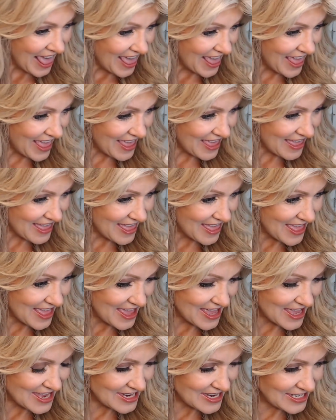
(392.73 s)

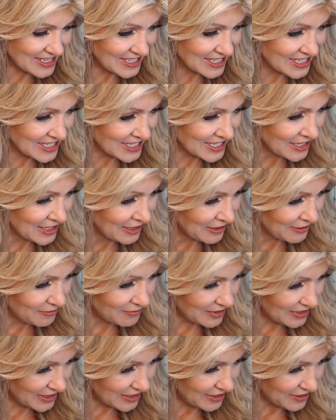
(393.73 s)
And
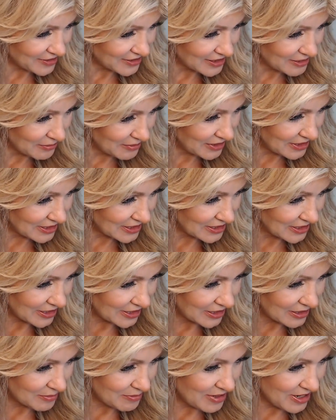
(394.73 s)
what else are we gonna
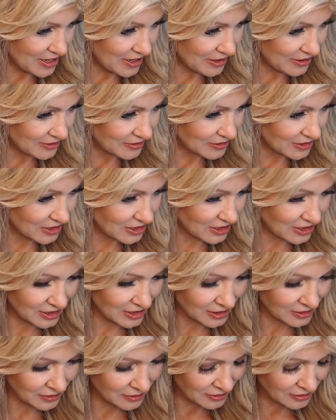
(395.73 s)
talk about?